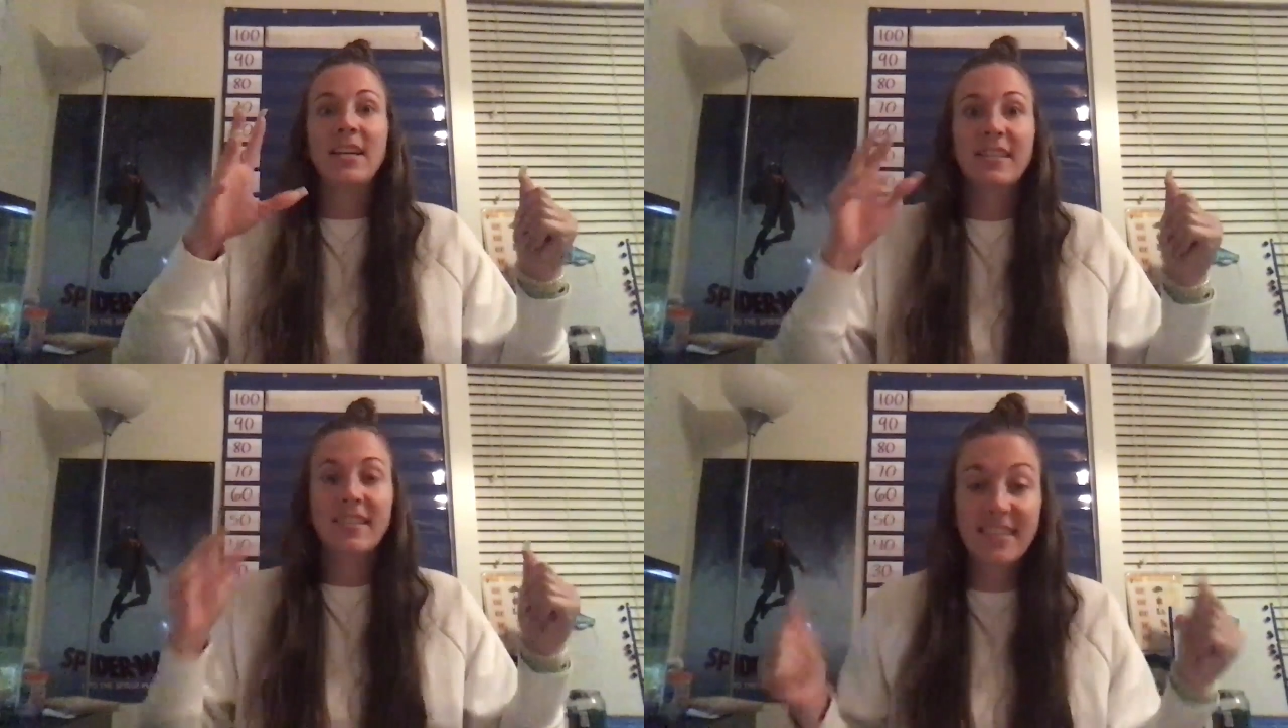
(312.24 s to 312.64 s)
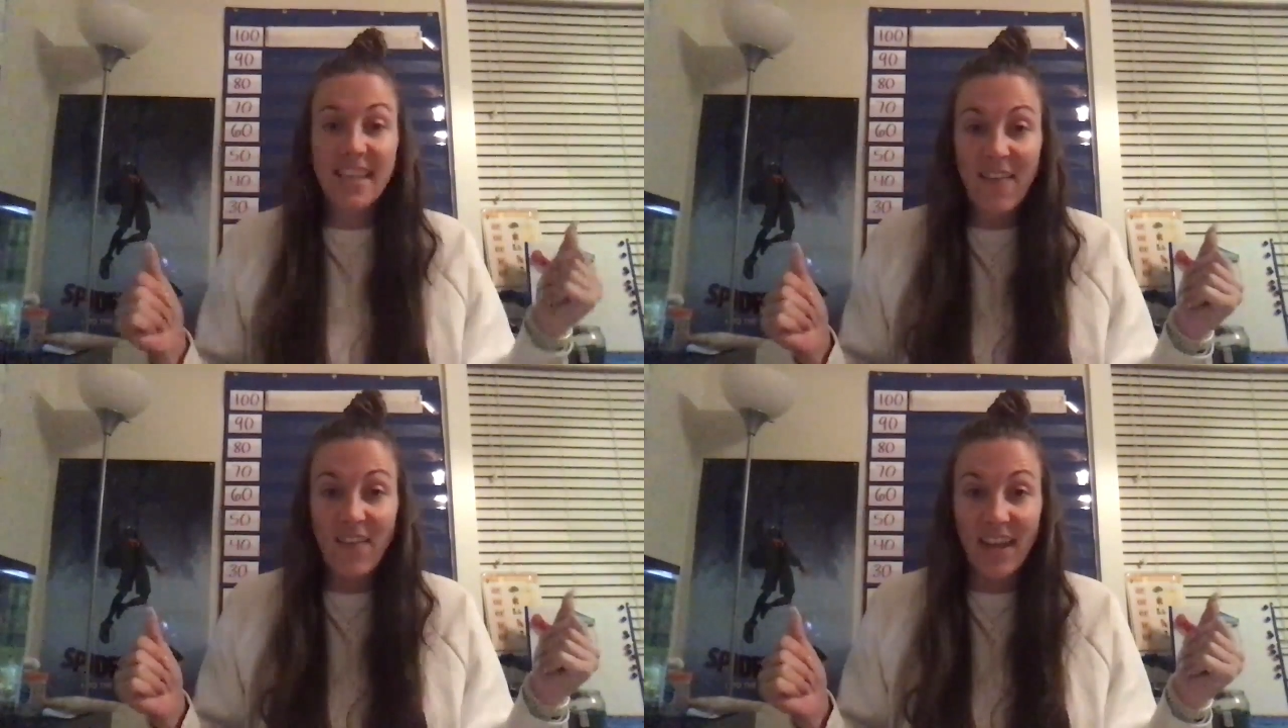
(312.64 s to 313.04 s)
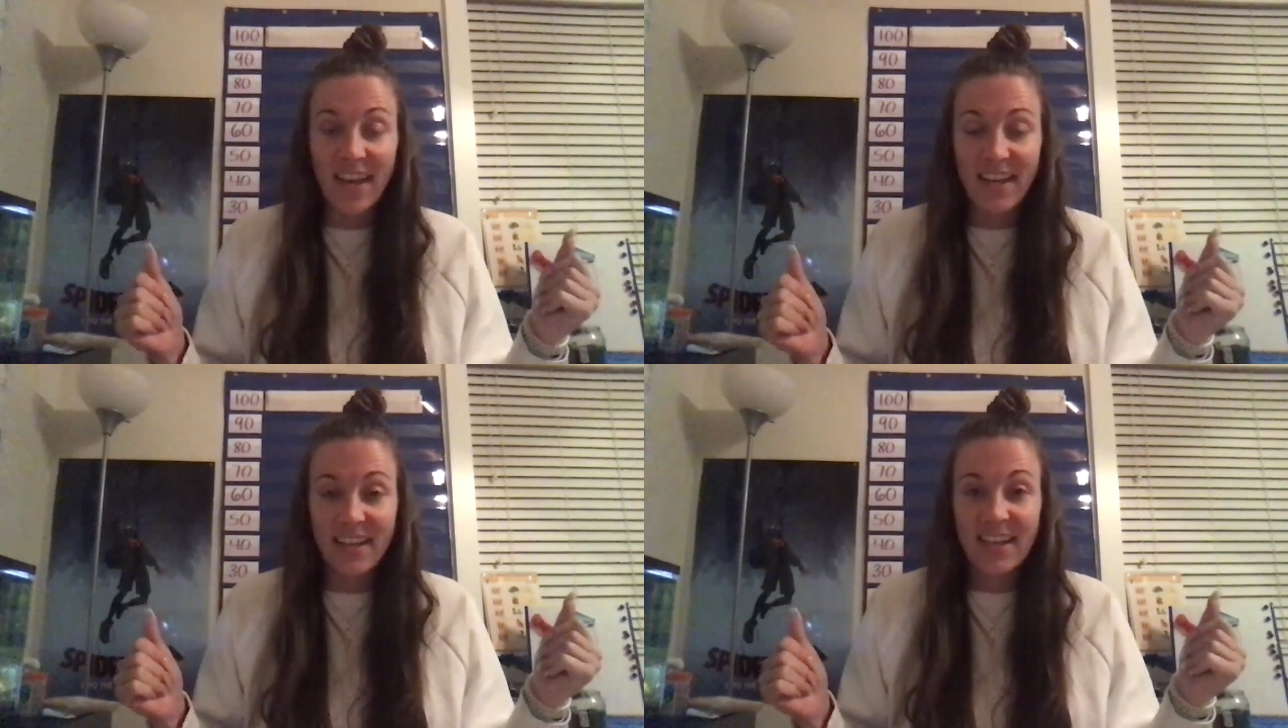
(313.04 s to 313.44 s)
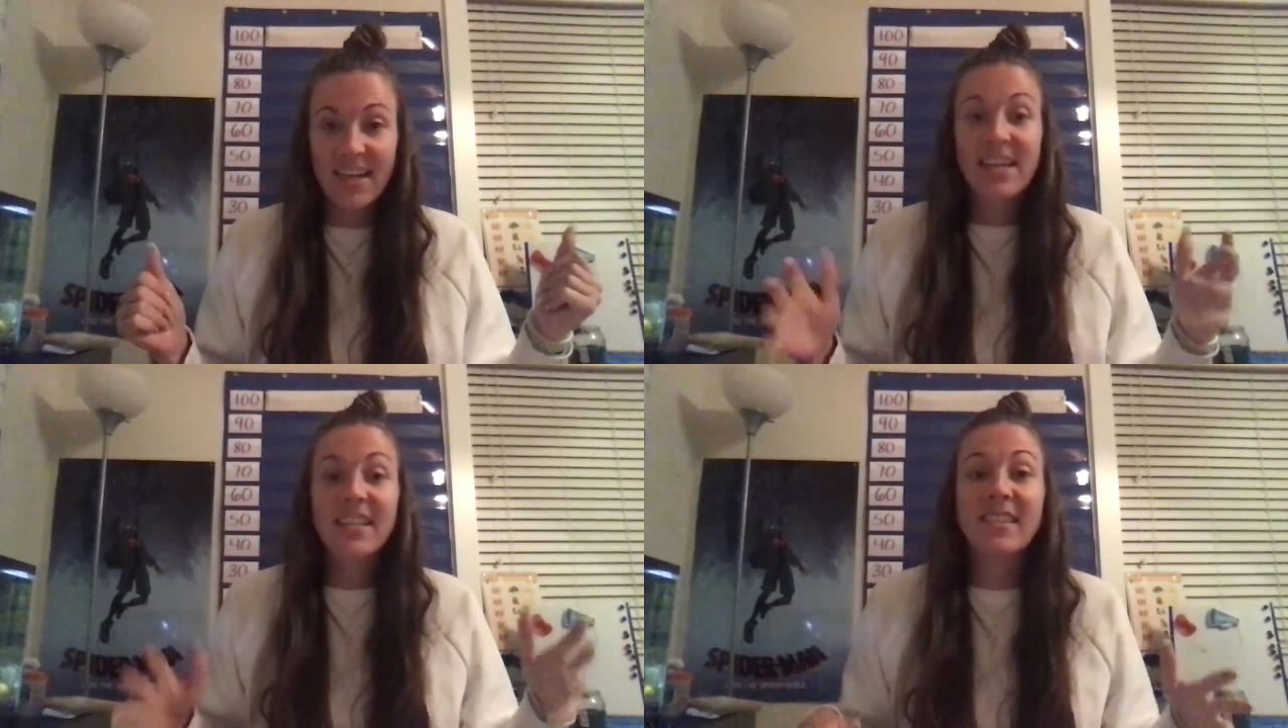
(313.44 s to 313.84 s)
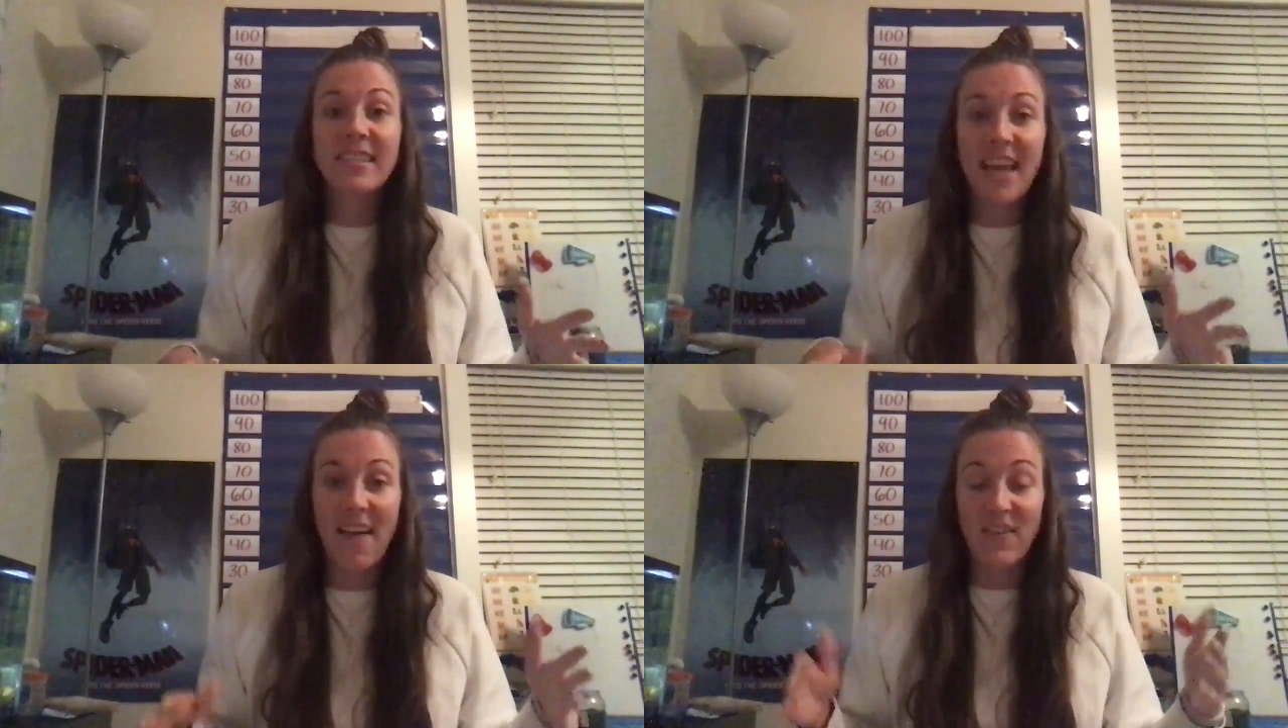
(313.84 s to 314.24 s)
7.
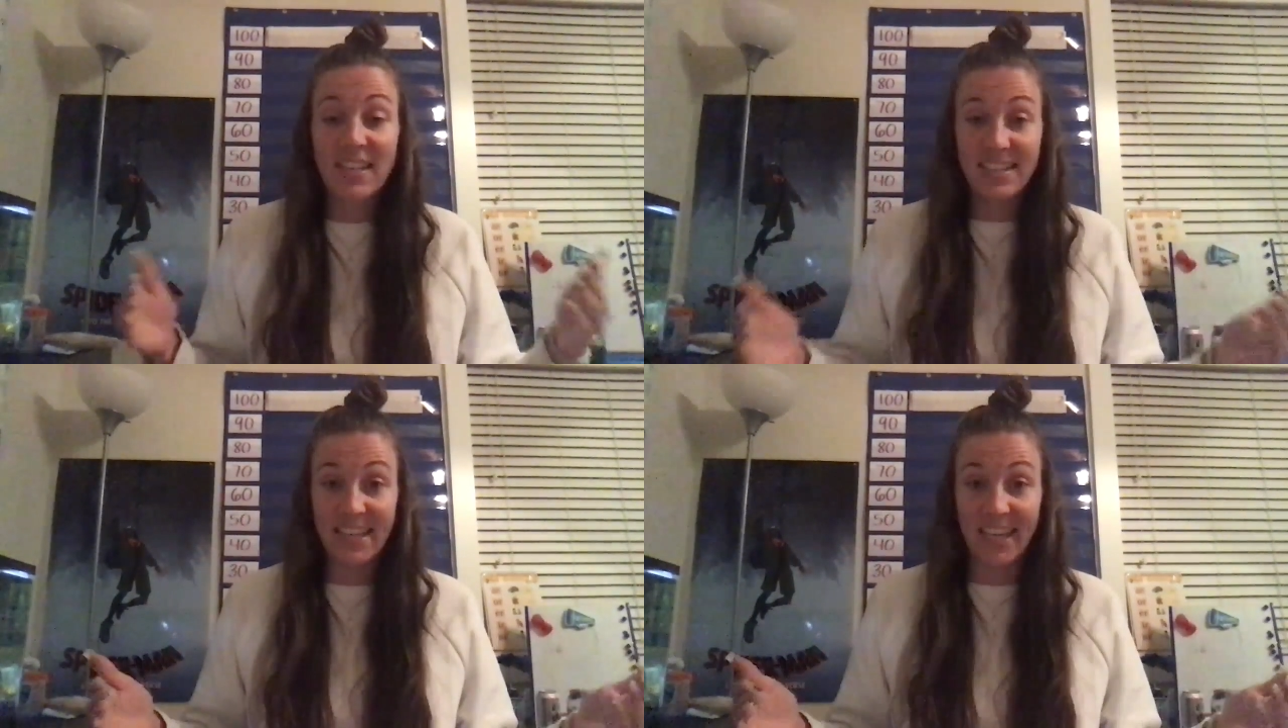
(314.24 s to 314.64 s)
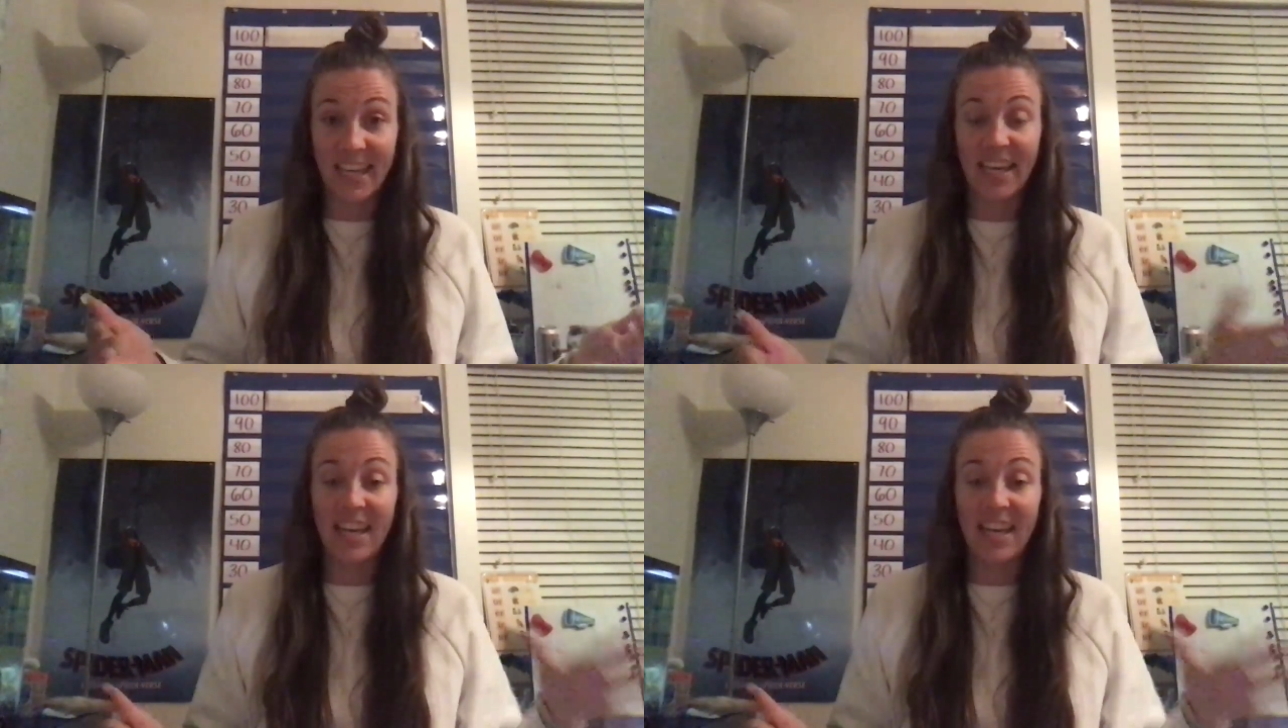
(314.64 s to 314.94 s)
17